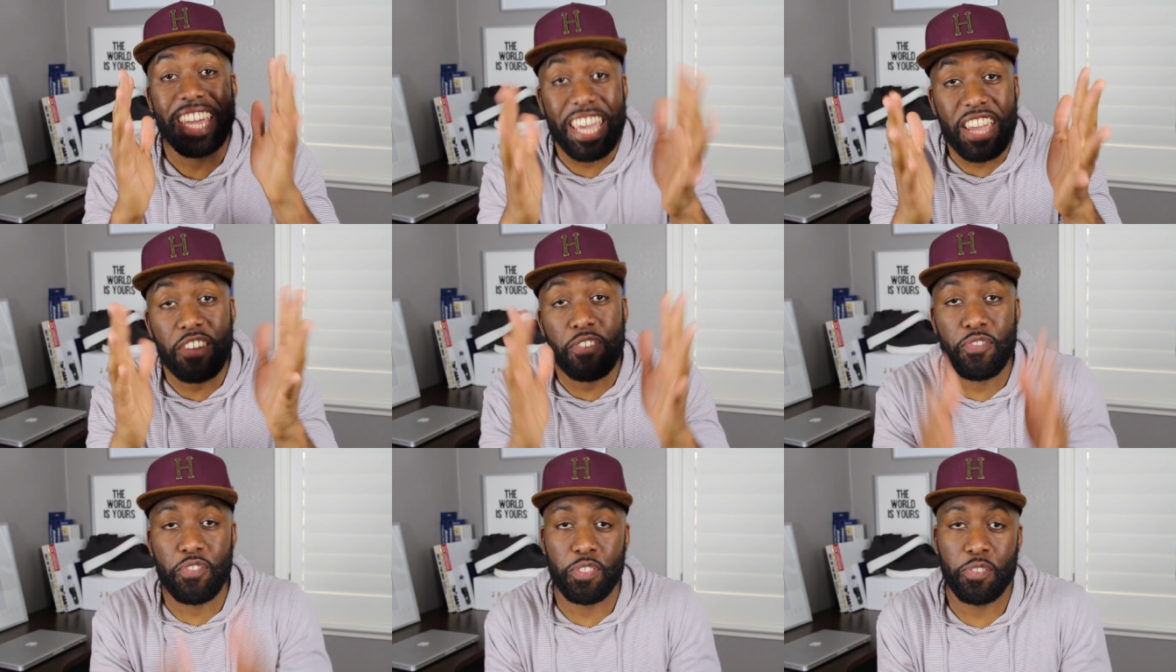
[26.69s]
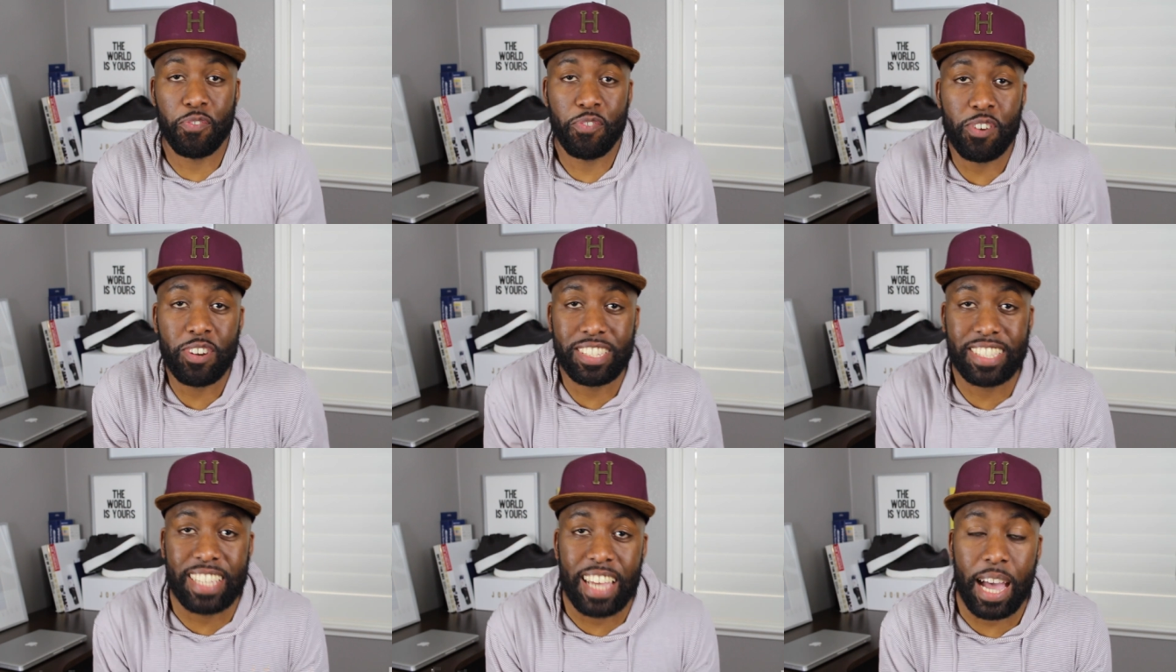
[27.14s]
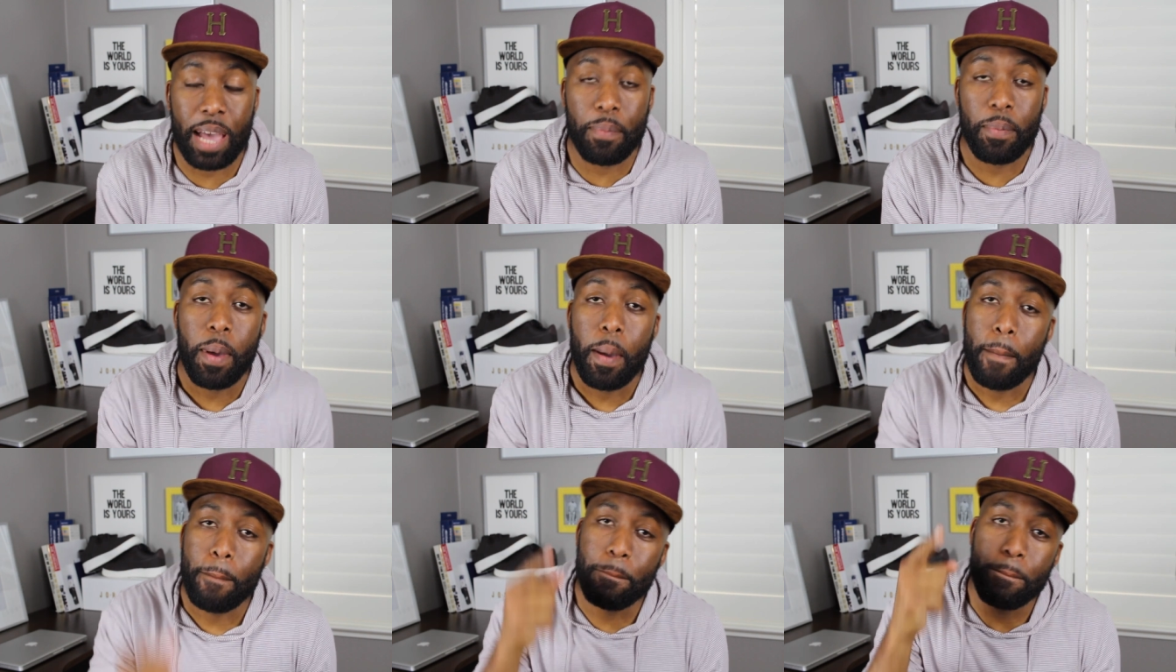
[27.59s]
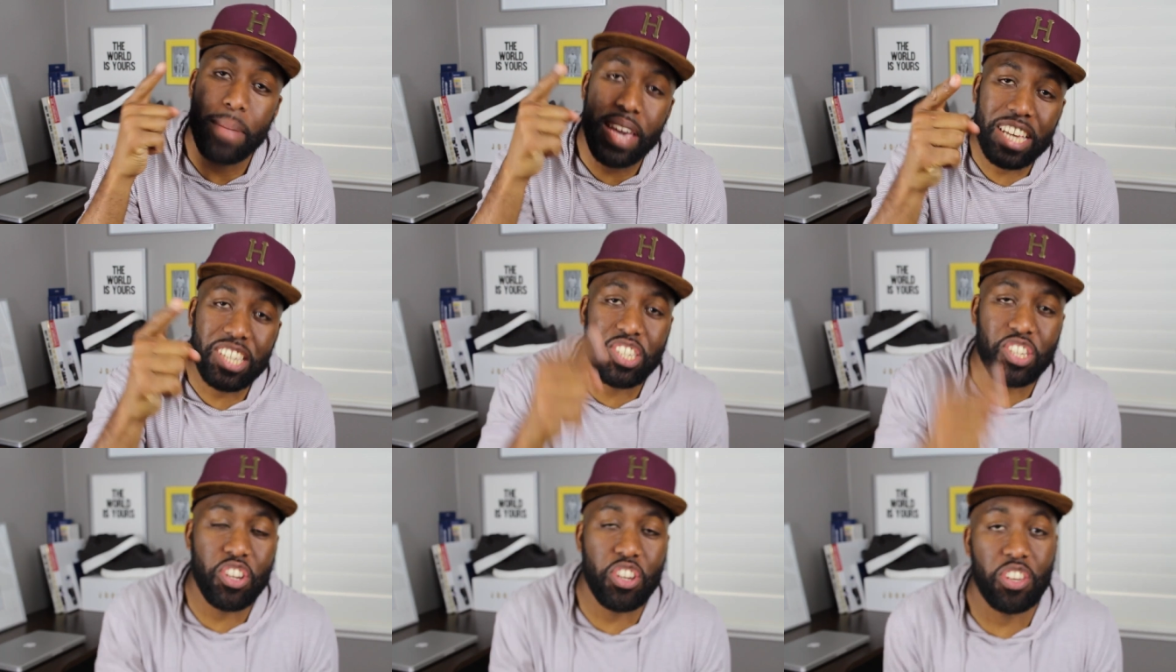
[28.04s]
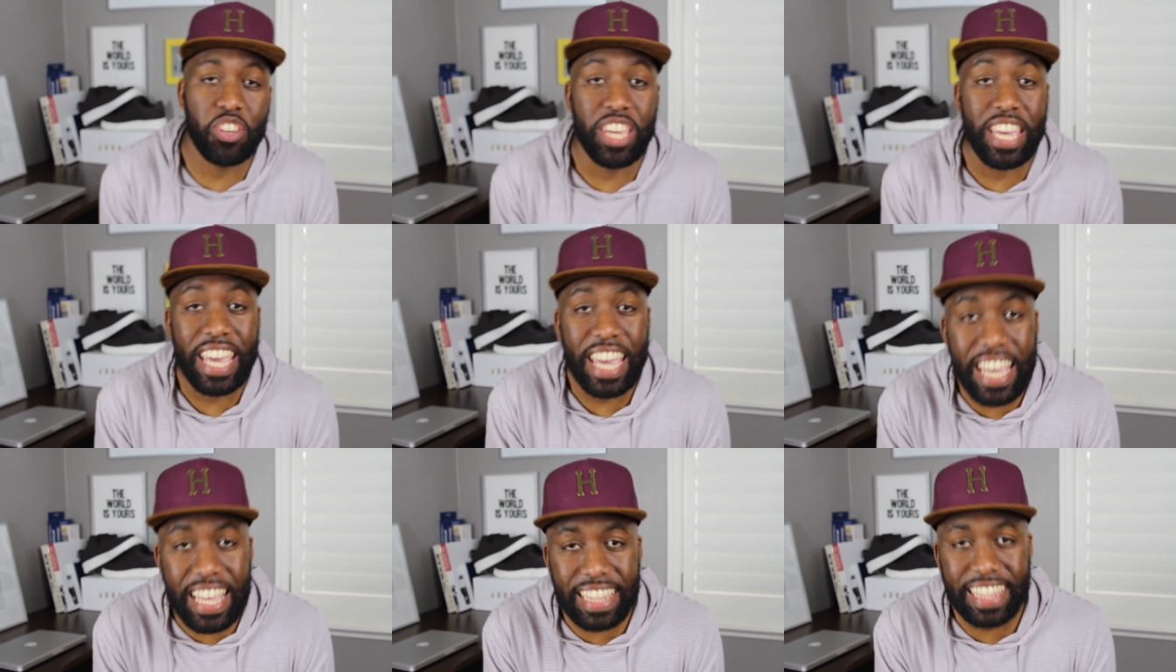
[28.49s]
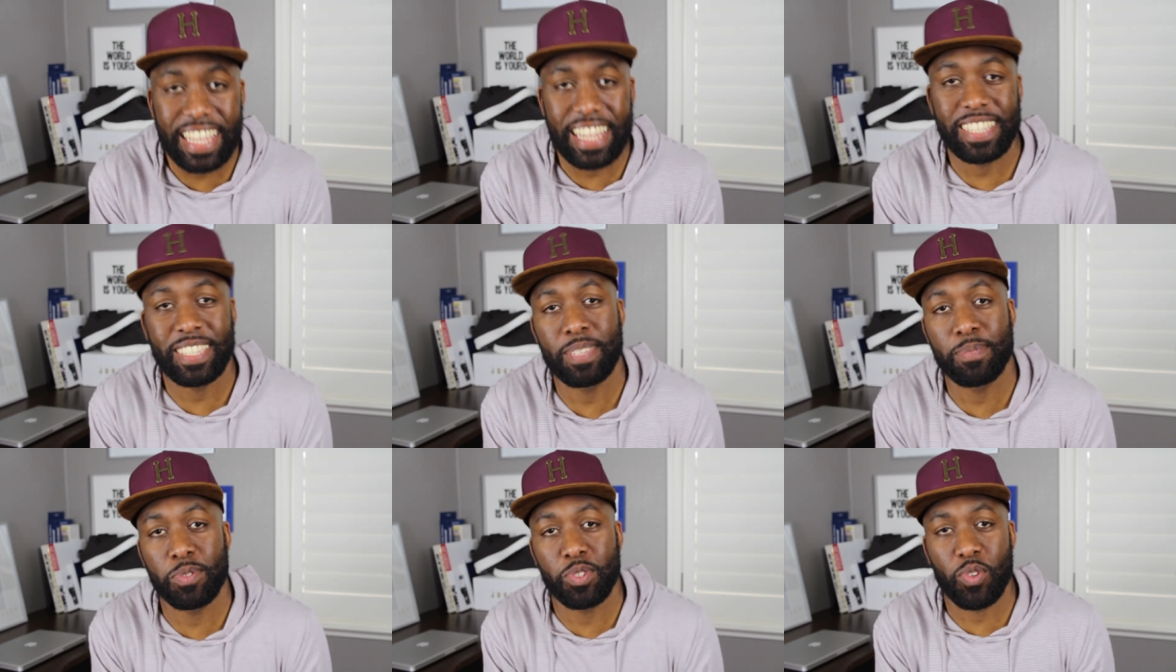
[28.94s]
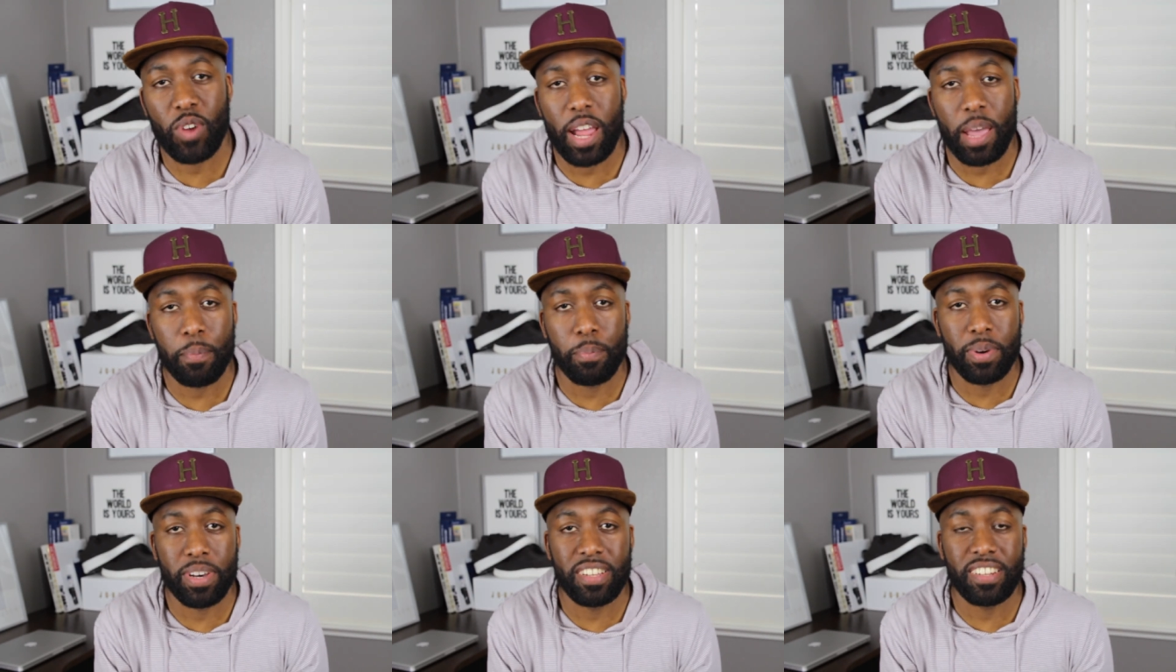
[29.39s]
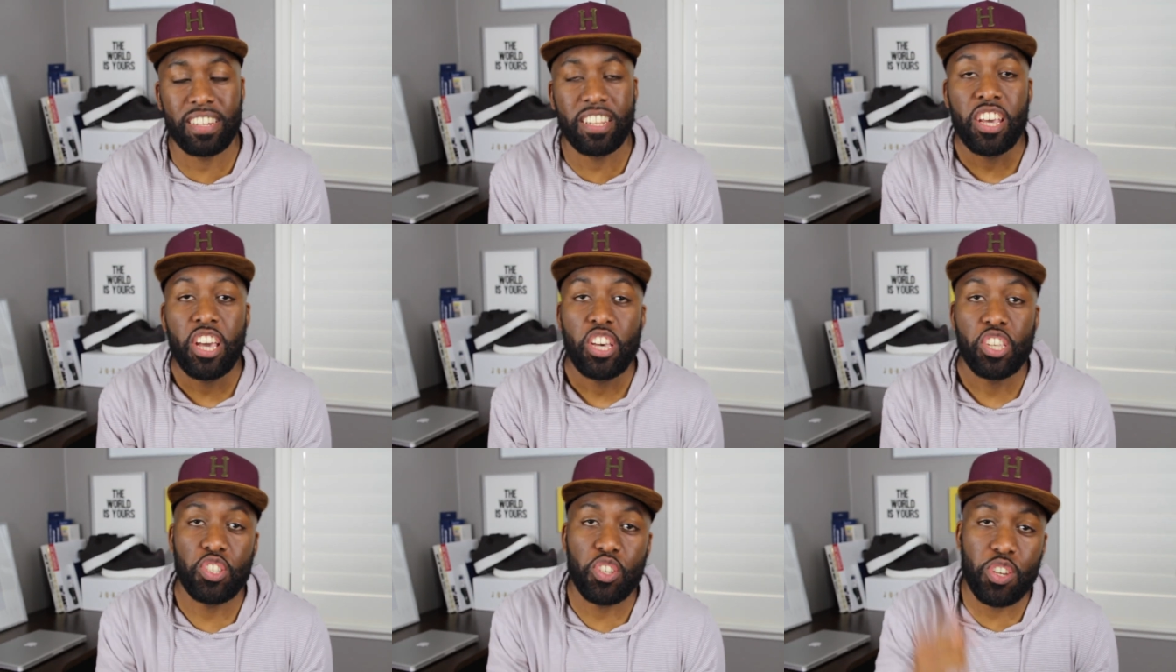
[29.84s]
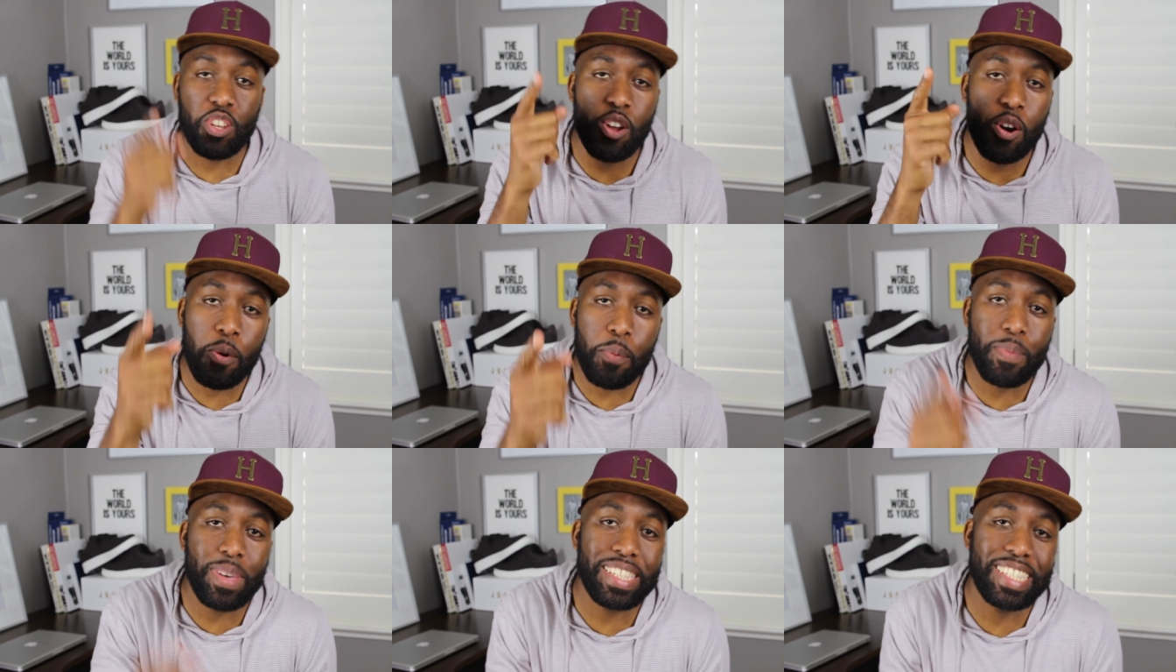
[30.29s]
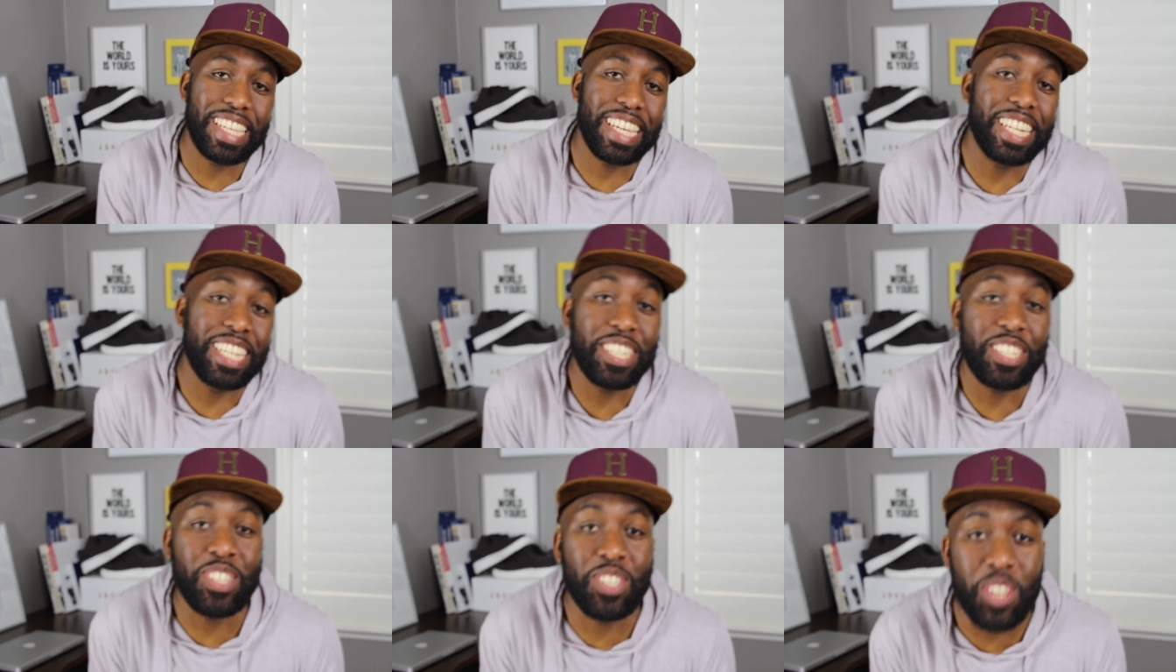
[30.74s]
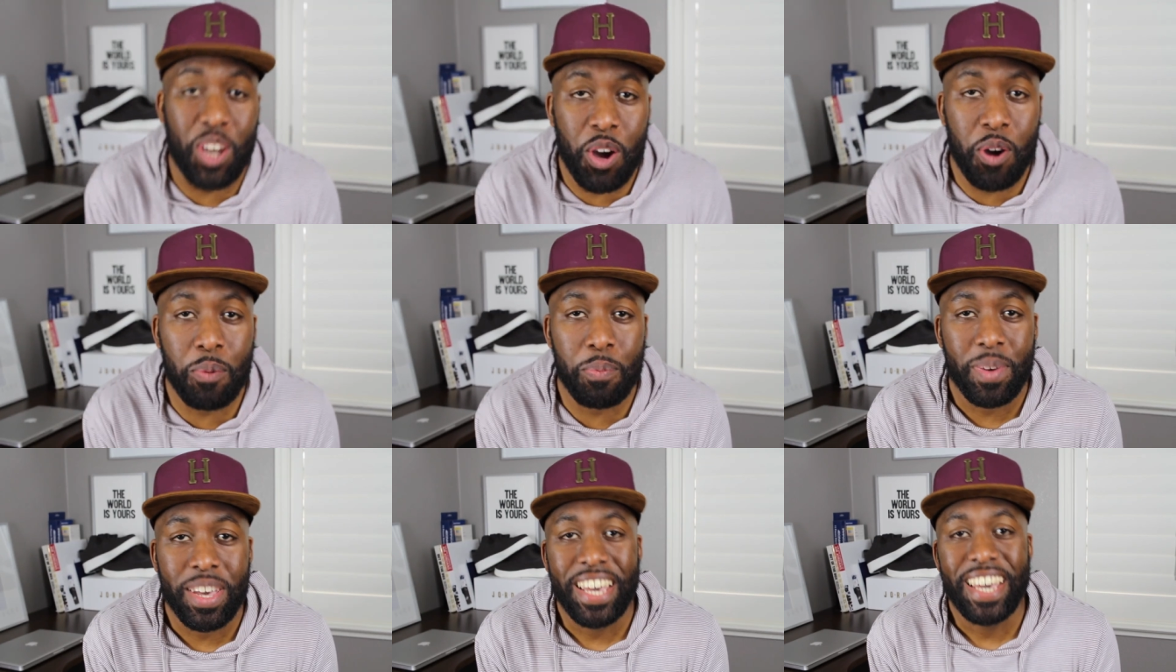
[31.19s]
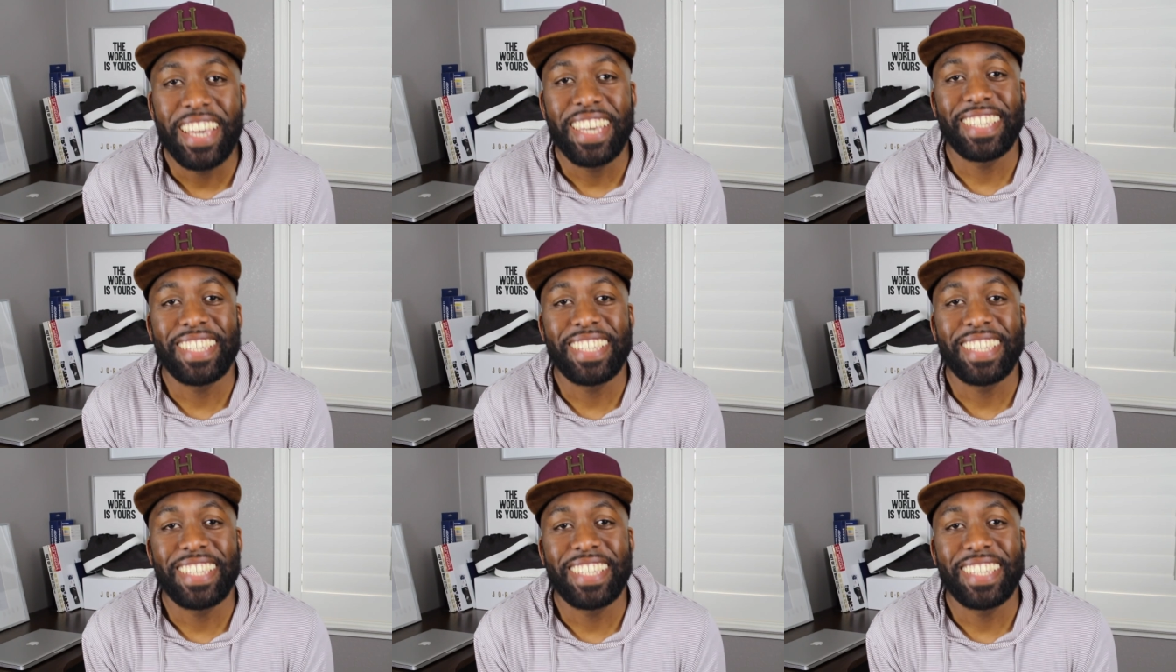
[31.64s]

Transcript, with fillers: here for the first time, make sure you hit that subscribe button so you don't miss any dope